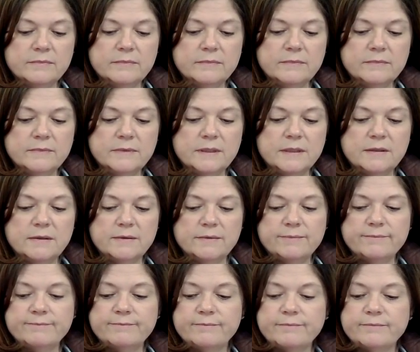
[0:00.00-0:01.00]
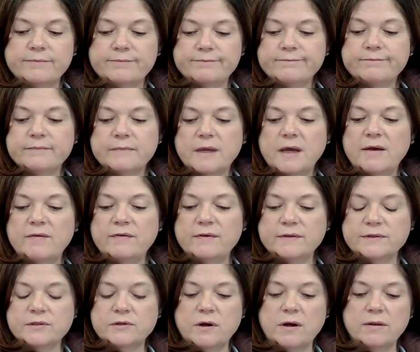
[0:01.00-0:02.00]
Me too. I mean,
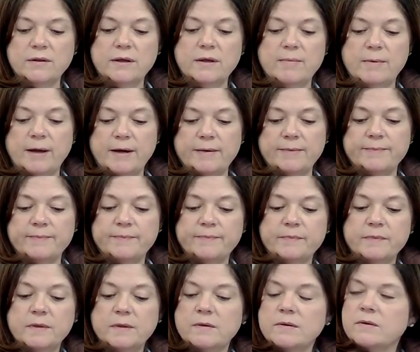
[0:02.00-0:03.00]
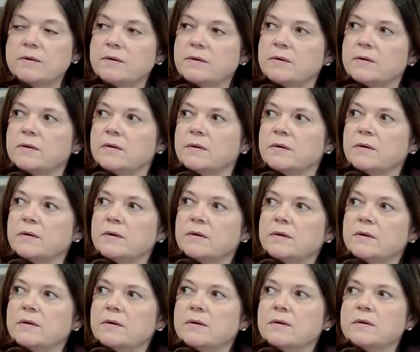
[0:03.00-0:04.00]
there's been an ongoing conversation in the
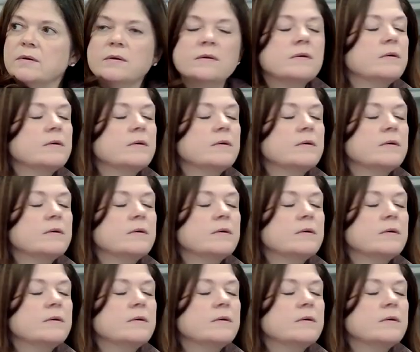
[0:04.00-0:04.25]
city